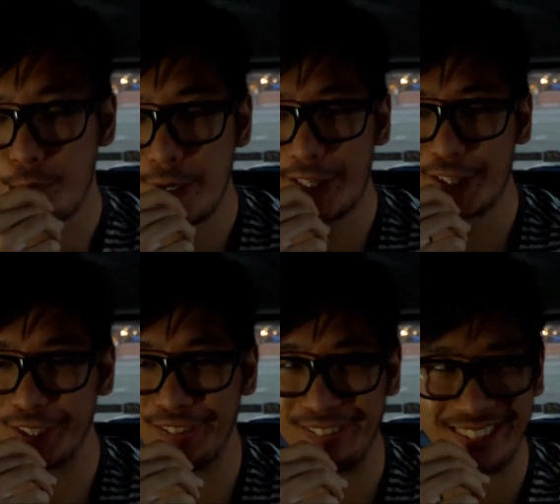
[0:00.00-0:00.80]

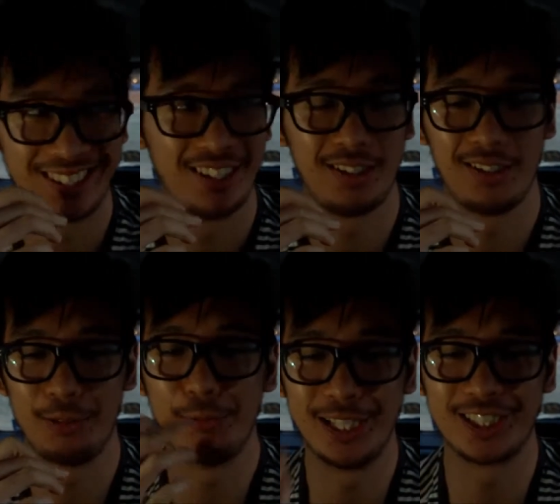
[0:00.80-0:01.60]
enrichen,
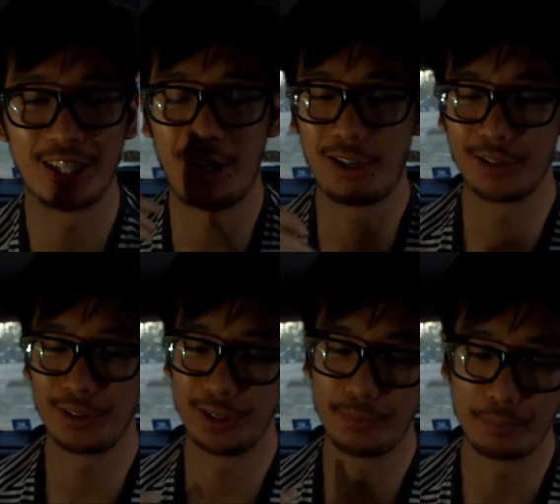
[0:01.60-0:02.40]
enrich
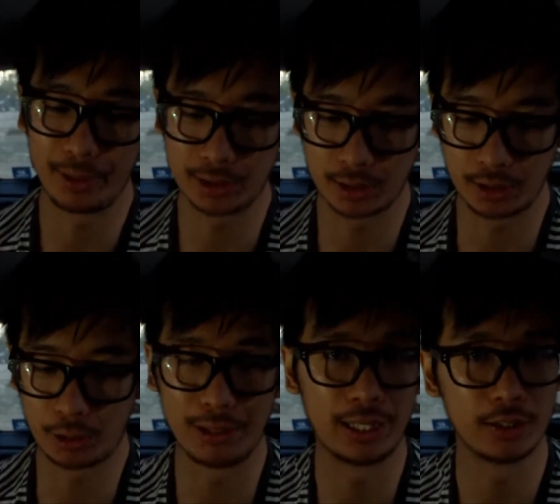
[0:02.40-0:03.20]
our um, basically
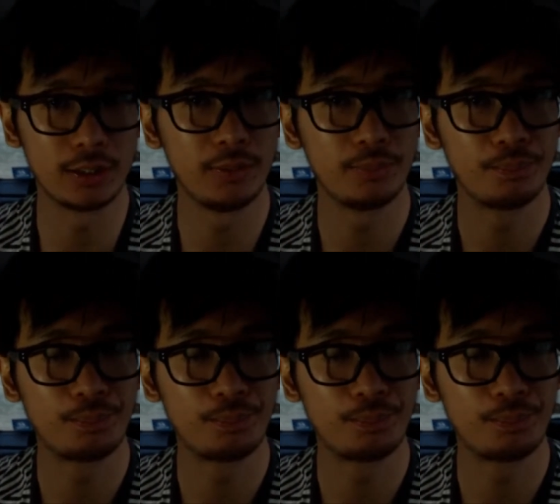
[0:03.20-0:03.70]
our reality